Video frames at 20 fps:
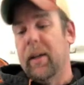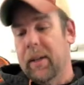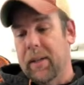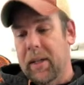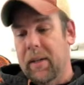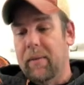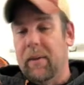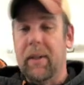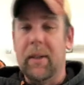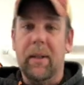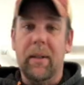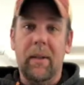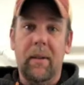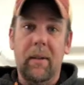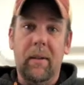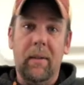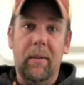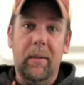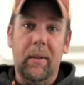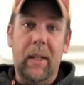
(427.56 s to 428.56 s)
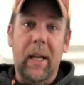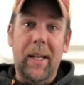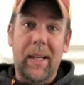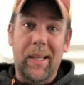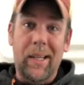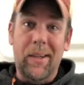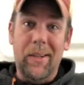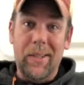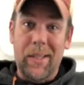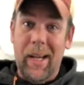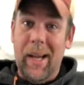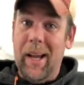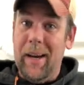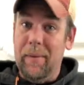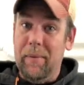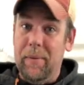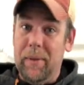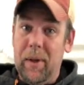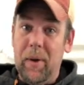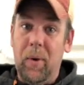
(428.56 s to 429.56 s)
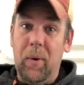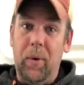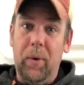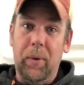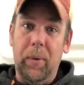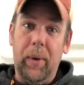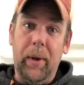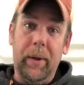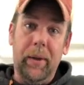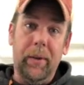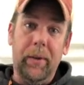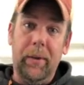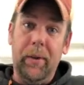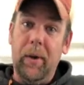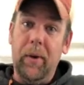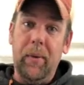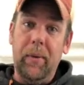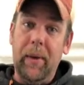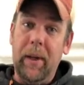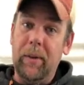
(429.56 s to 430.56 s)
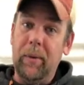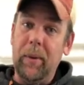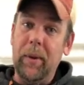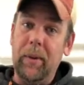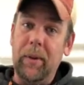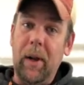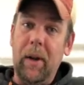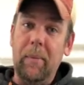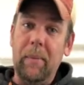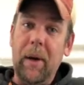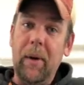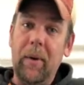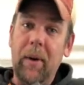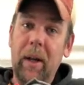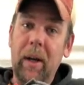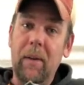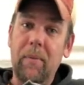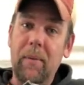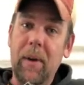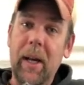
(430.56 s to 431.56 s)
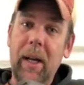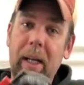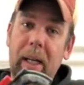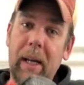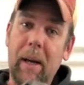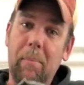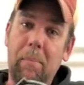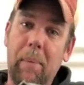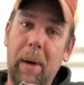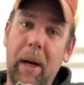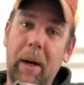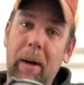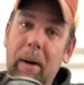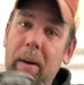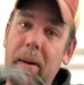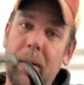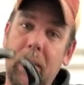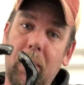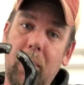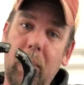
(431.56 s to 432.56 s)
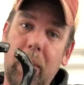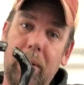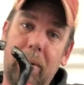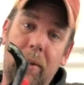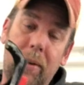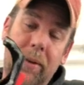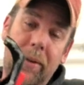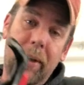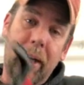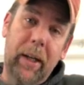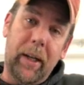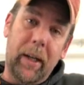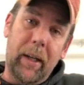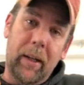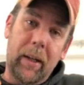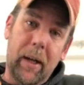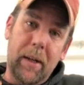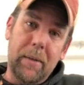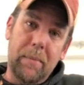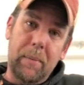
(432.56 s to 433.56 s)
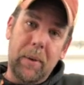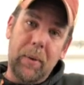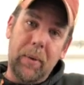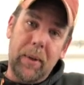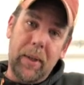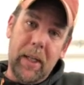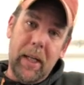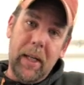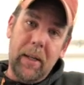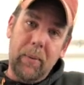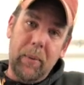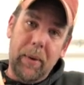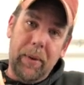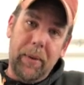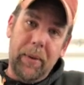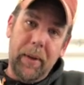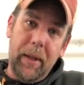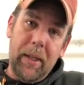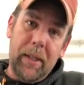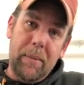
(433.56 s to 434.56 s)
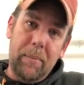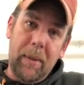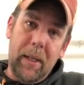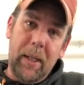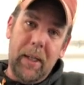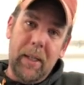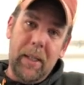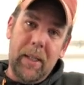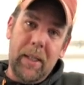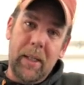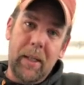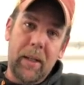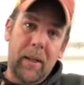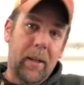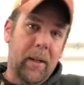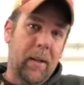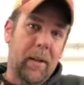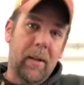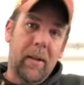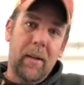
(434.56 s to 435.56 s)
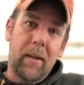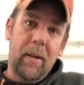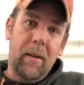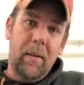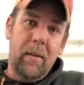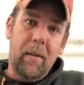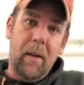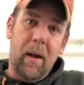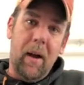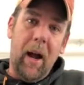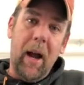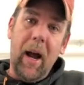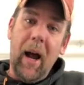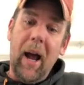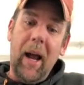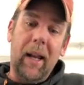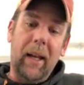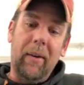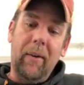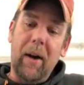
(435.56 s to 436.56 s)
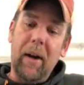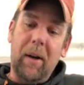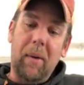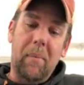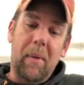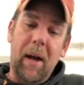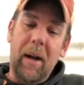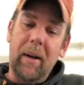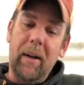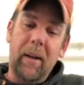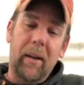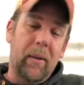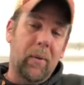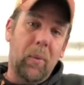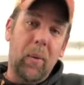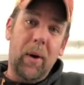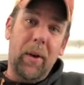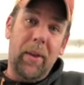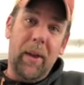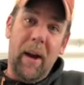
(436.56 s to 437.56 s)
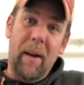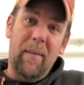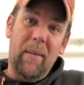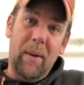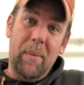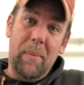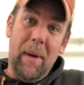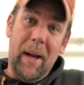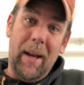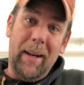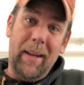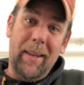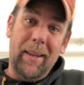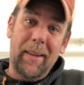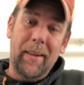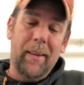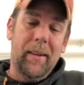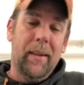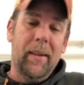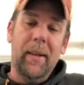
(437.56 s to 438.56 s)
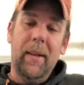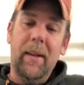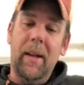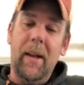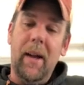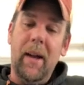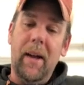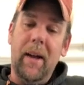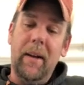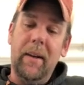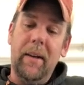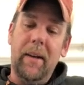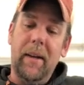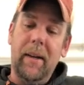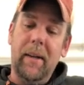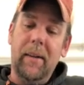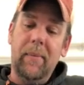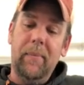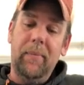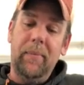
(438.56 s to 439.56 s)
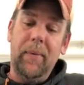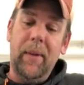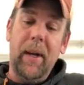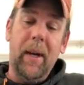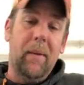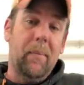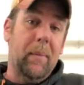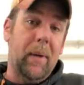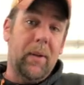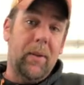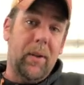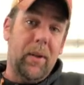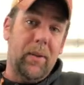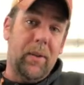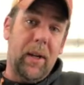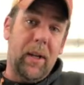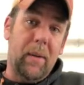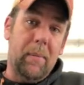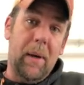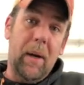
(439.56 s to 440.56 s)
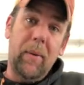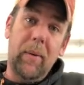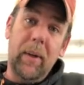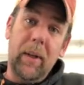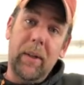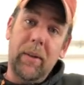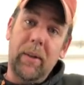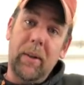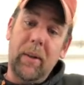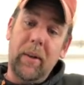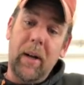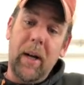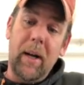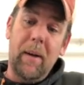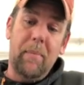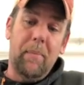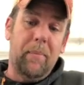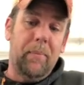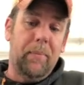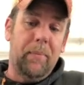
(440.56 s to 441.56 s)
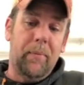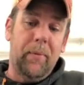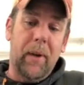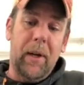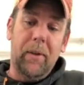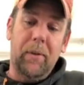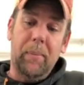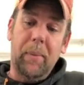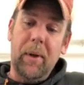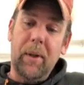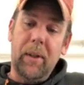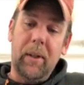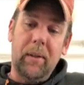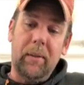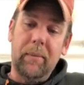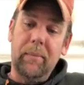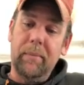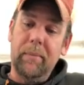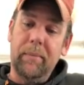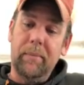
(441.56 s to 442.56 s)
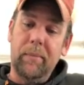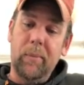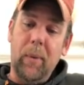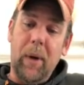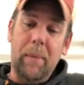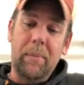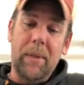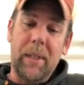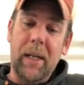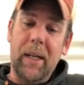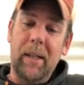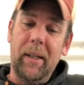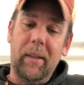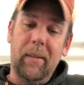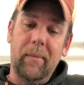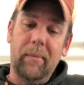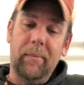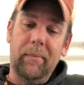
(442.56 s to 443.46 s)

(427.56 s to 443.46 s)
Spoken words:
is even light years ahead of the old one. So that's what it's all about. Innovate, get better, which Suck It Dust Boot did with this piece. I highly recommend it, worth every penny. And yeah, make sure you check them out. Instagram, Facebook, website.